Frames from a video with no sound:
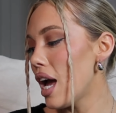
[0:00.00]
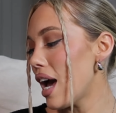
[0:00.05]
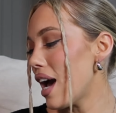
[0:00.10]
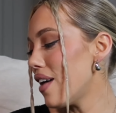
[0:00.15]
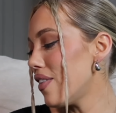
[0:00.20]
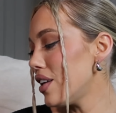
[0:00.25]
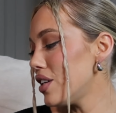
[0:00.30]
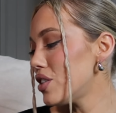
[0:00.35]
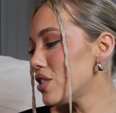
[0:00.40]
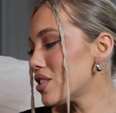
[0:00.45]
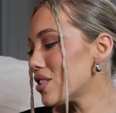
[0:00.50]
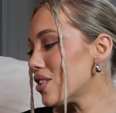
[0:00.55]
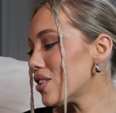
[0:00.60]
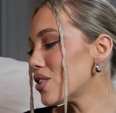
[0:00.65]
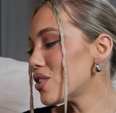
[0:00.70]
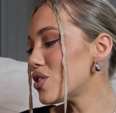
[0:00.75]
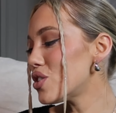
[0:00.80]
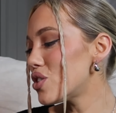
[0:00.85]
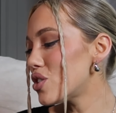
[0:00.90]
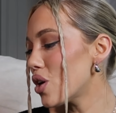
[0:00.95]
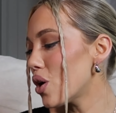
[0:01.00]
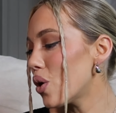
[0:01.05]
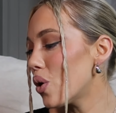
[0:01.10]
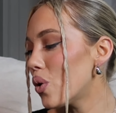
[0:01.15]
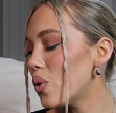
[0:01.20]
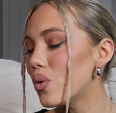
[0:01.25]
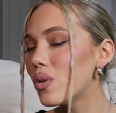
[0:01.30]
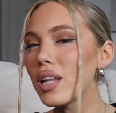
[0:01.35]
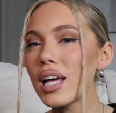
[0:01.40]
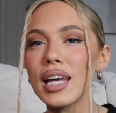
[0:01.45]
and they just look
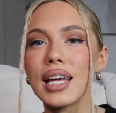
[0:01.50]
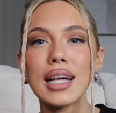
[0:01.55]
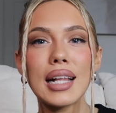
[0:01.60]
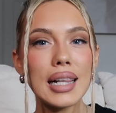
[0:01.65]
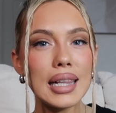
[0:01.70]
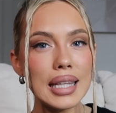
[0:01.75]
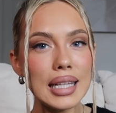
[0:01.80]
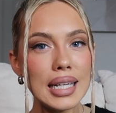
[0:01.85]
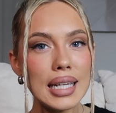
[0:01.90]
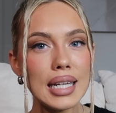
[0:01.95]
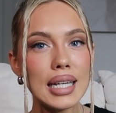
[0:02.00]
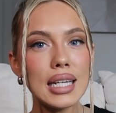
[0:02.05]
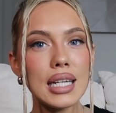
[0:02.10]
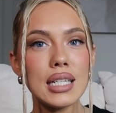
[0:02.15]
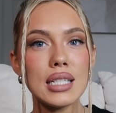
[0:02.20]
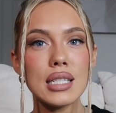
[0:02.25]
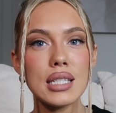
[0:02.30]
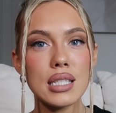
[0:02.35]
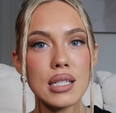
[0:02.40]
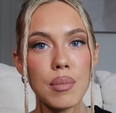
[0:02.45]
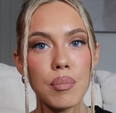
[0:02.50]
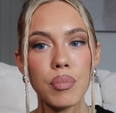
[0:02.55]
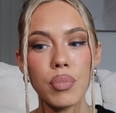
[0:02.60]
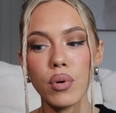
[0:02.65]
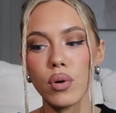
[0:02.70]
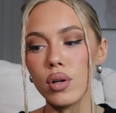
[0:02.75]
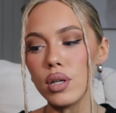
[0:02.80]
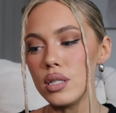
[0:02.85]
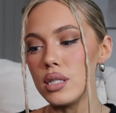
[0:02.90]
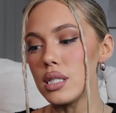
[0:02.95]
so like clean and
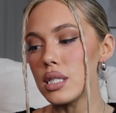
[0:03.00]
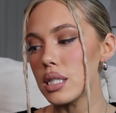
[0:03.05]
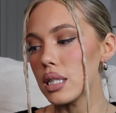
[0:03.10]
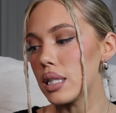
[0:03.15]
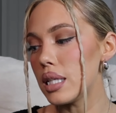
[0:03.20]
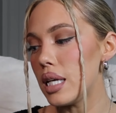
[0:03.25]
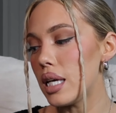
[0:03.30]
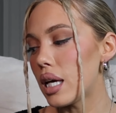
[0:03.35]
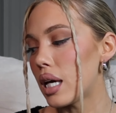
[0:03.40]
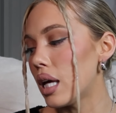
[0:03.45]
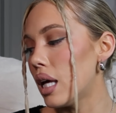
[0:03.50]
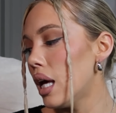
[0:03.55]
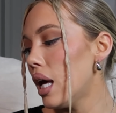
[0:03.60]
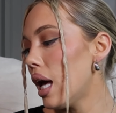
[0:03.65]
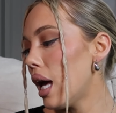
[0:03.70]
simple and sleek.